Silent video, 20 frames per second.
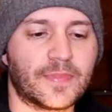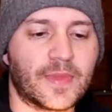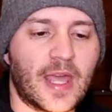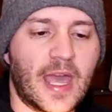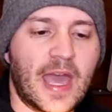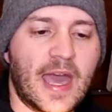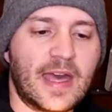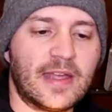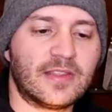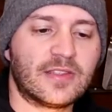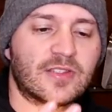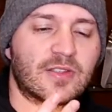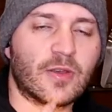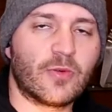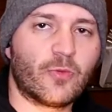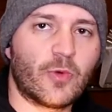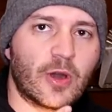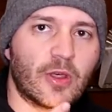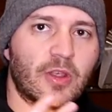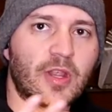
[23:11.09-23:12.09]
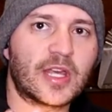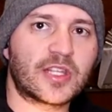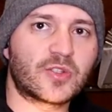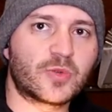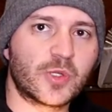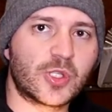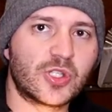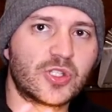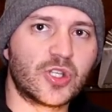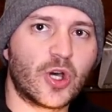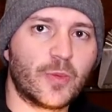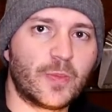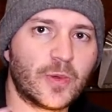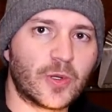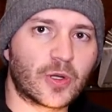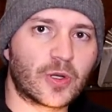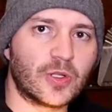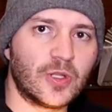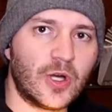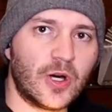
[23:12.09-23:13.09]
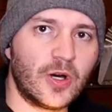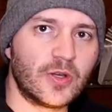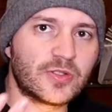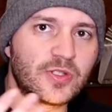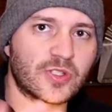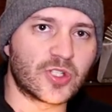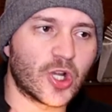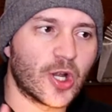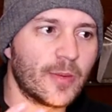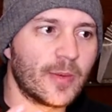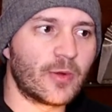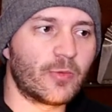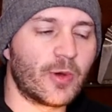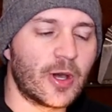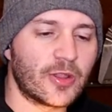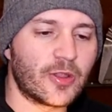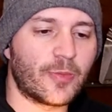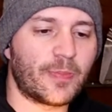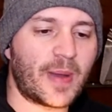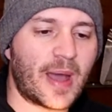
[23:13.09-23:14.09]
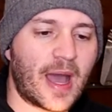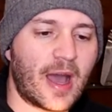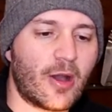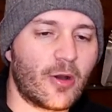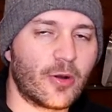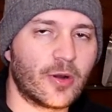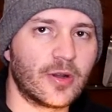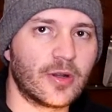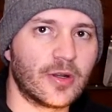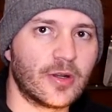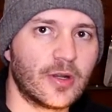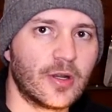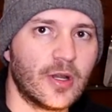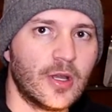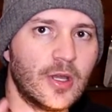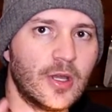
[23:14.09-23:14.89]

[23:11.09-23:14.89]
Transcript: And whether that switch is open or closed determine whether power